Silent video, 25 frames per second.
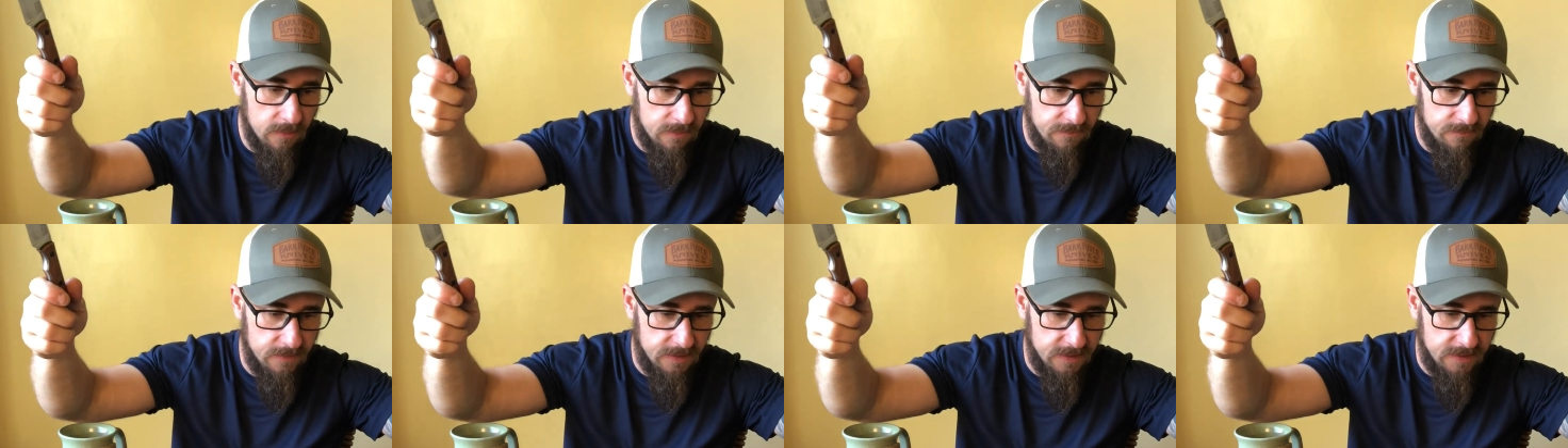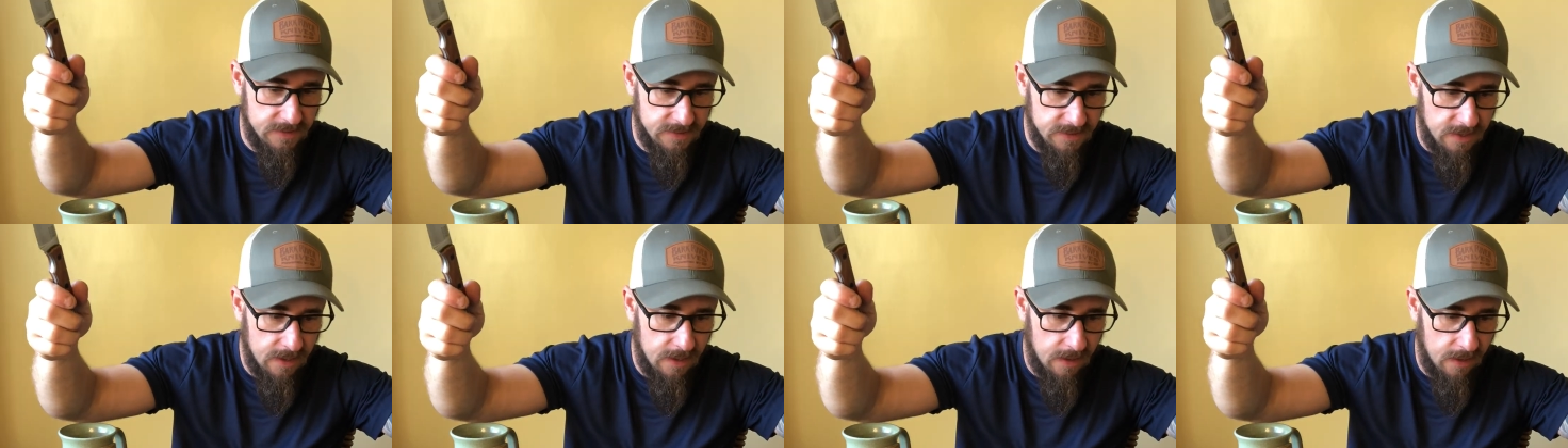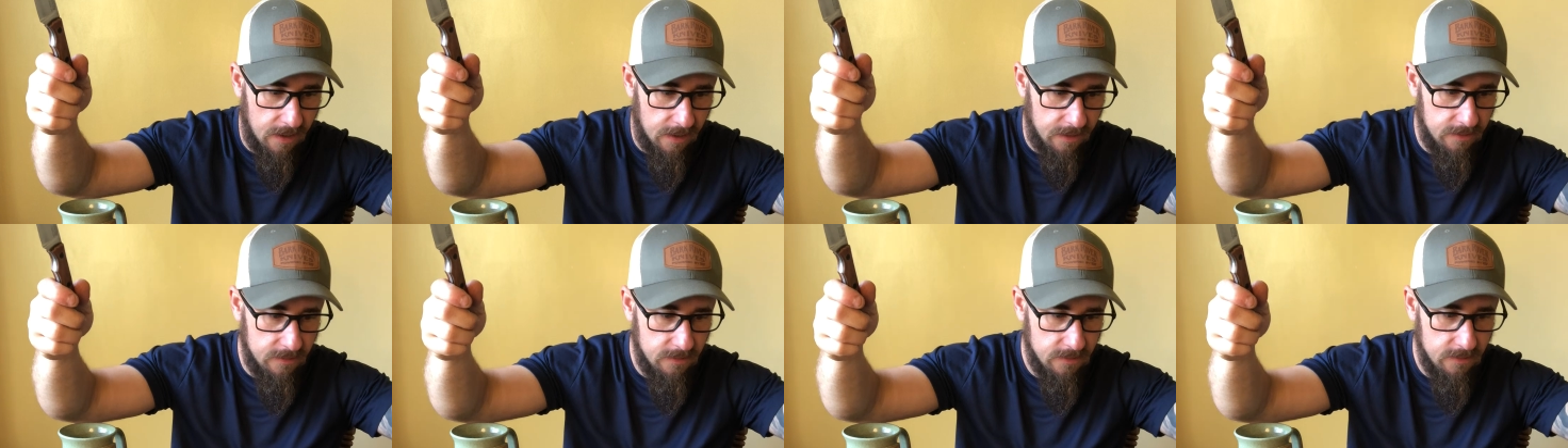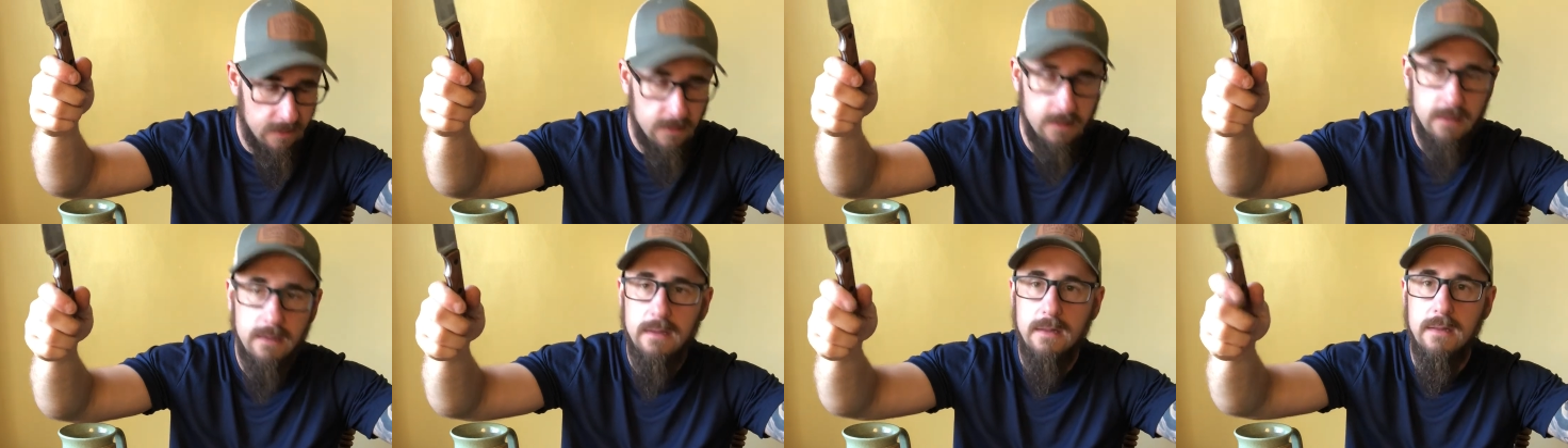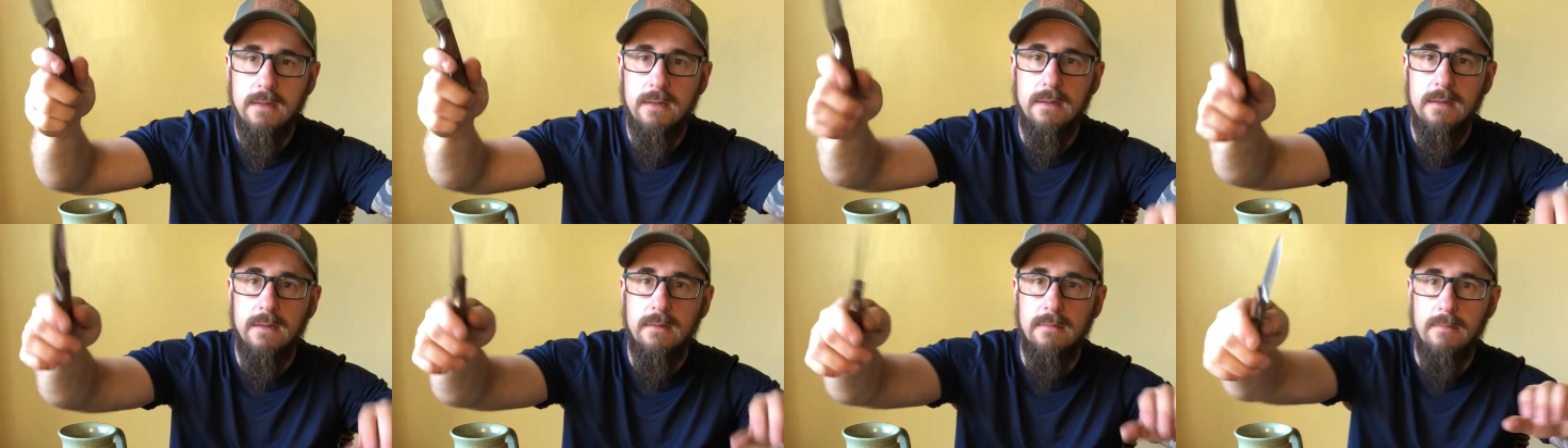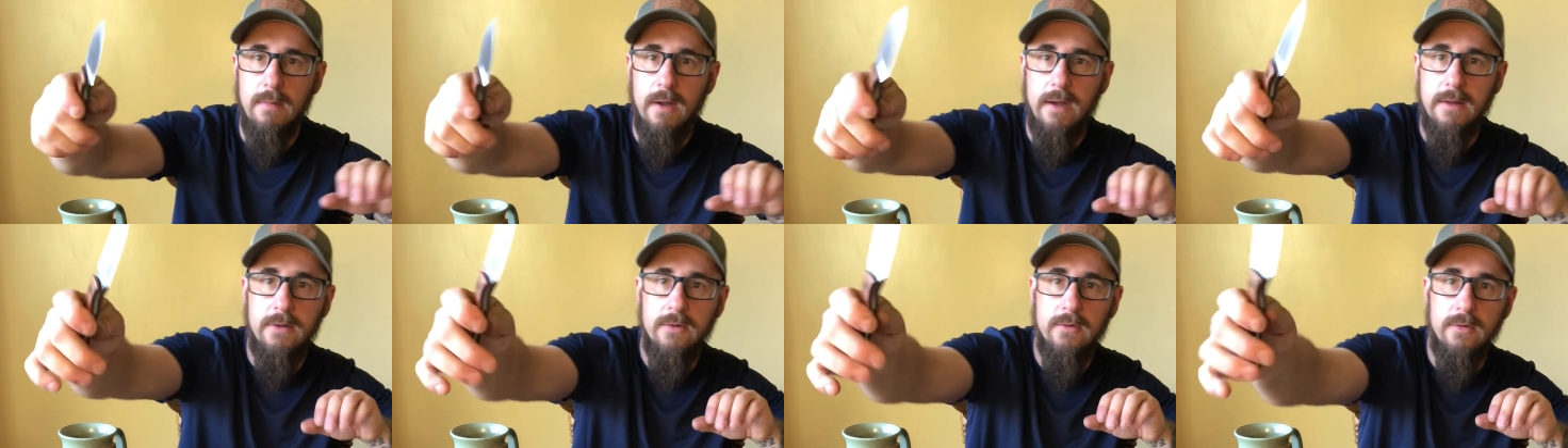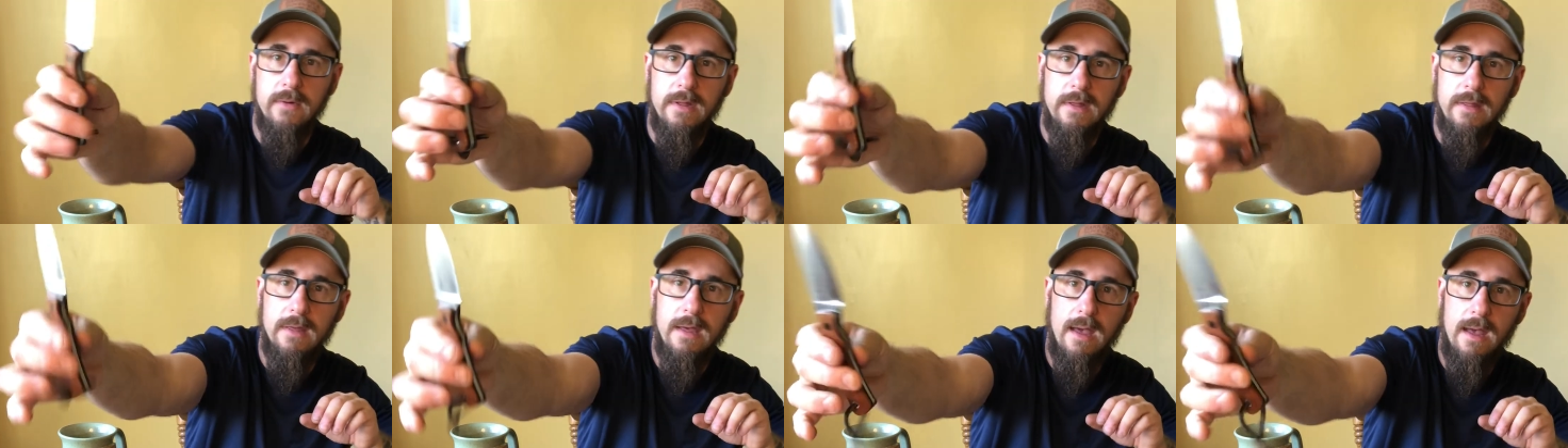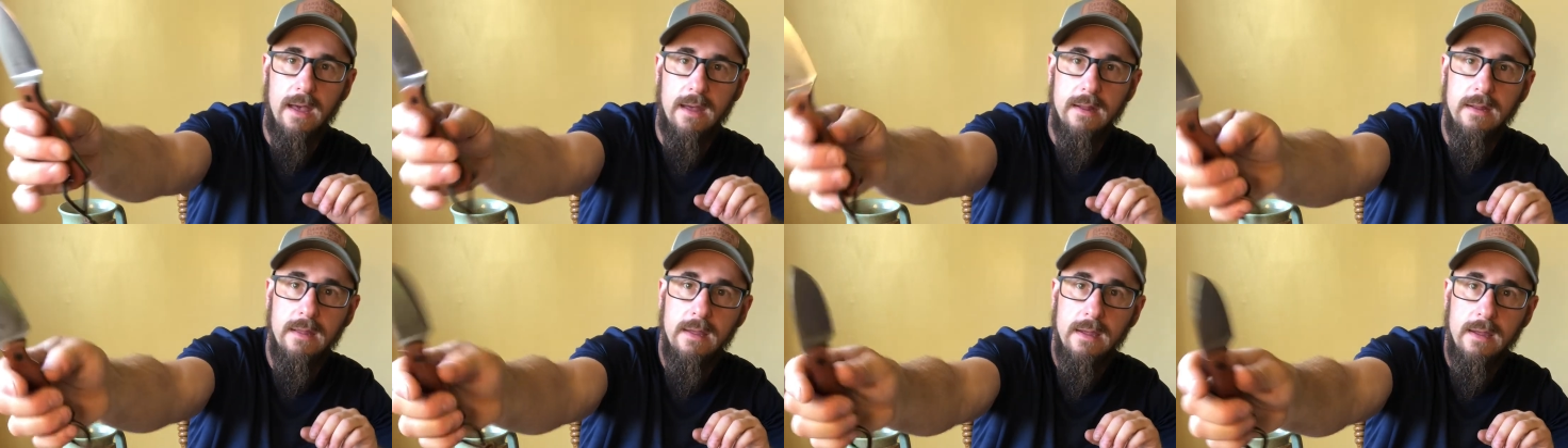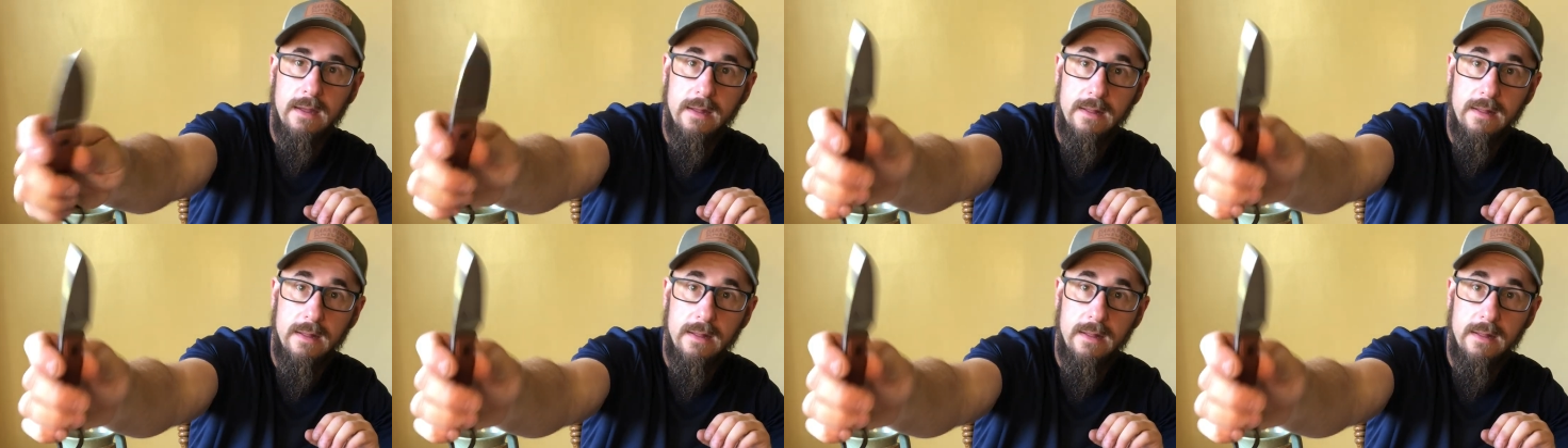of the design by doing that.